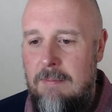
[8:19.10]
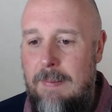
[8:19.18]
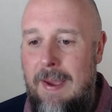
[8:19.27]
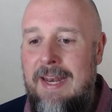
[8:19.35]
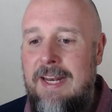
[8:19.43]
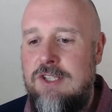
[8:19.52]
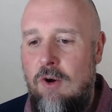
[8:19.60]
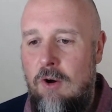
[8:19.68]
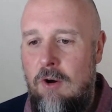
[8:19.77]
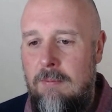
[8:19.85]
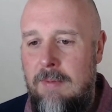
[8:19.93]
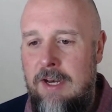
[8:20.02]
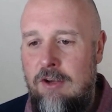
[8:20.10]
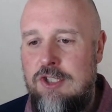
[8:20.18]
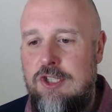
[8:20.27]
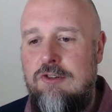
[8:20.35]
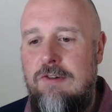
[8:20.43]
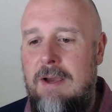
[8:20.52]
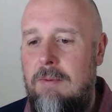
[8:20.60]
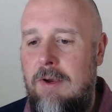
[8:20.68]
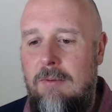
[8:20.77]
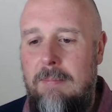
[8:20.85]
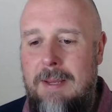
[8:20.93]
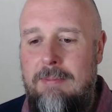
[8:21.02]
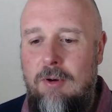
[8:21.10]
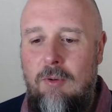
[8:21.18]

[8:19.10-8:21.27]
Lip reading: Benidorm and Austria. We've got people